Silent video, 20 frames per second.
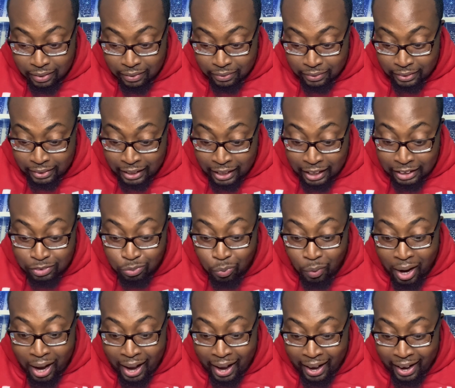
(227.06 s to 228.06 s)
that's
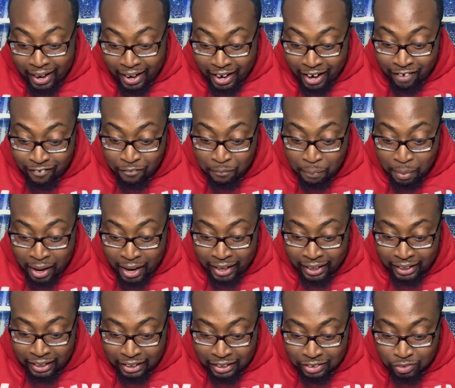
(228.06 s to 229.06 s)
why everybody
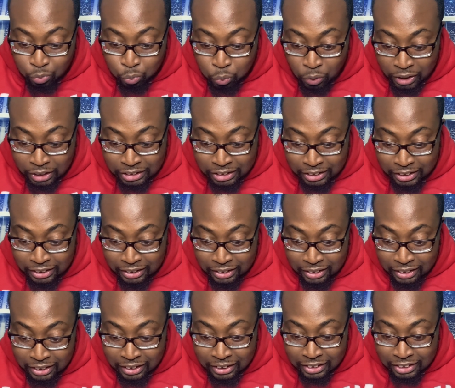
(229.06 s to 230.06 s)
is wishing
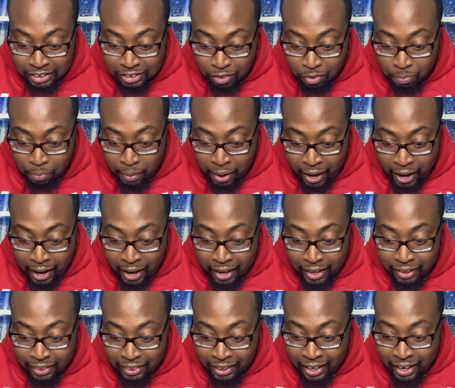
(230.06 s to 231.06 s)
so
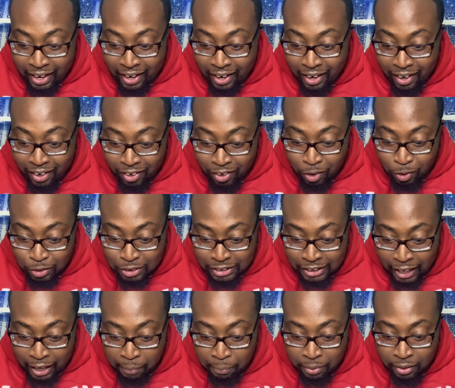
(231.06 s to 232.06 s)
bad that Coach
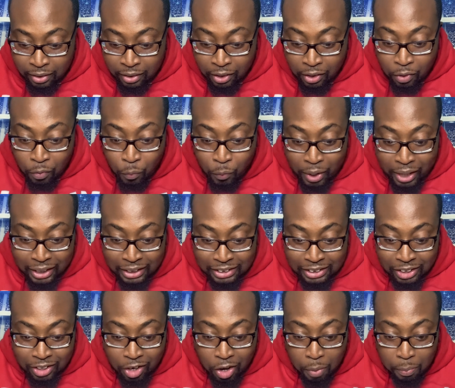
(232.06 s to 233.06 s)
Saban, when is
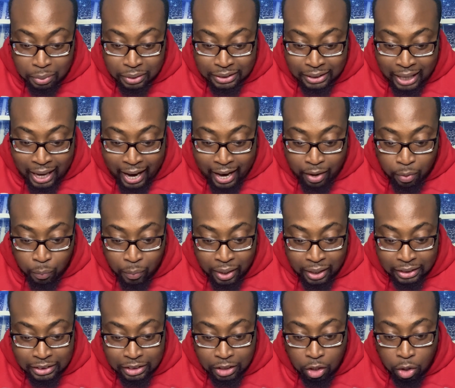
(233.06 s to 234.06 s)
he going to retire?
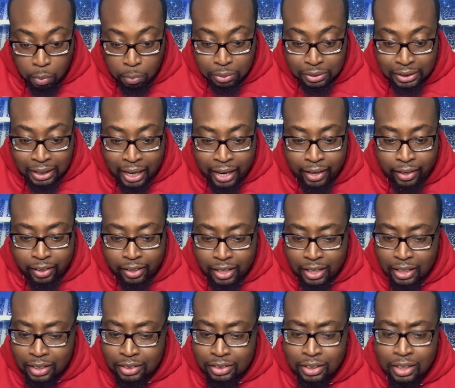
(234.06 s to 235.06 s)

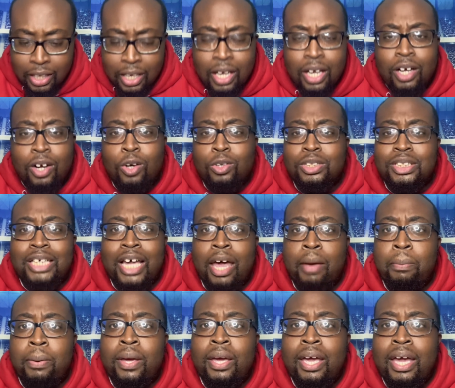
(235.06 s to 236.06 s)
Because Coach
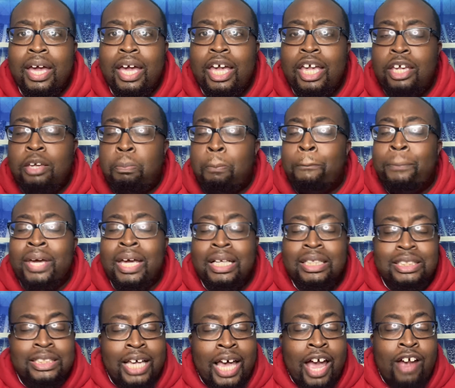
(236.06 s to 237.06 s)
Saban, he
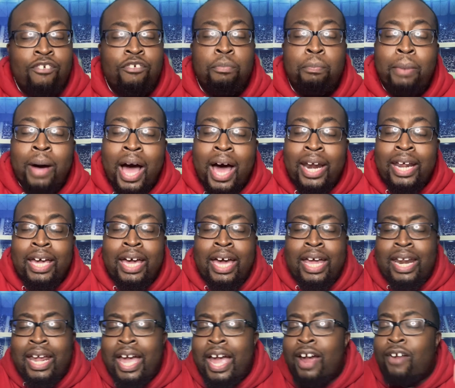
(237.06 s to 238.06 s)
beats everybody
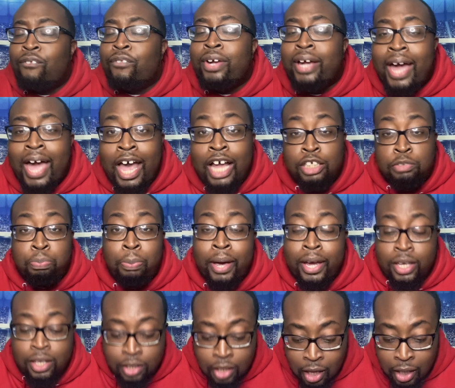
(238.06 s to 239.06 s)
at every
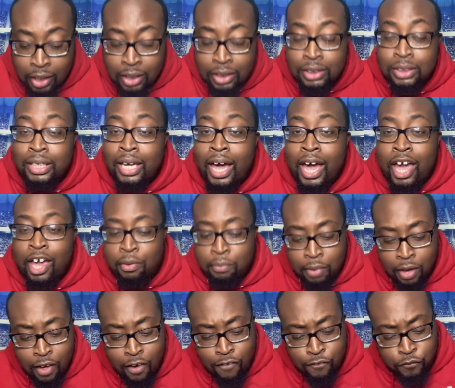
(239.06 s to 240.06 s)
aspect of this game.
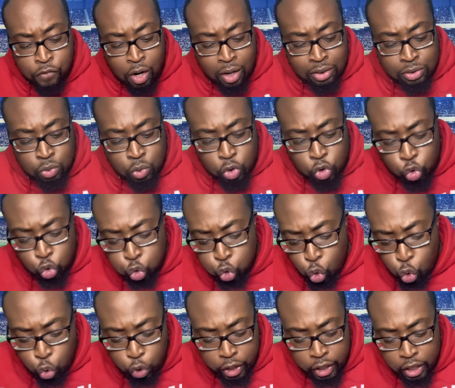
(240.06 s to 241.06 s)
Far as
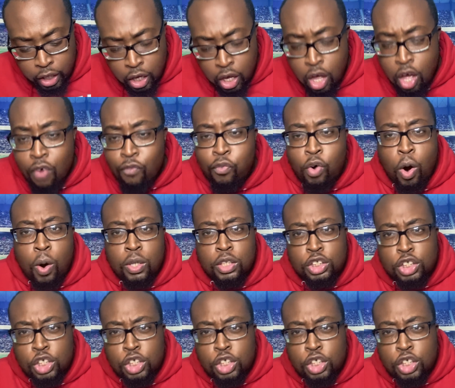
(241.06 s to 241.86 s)
recruiting, far as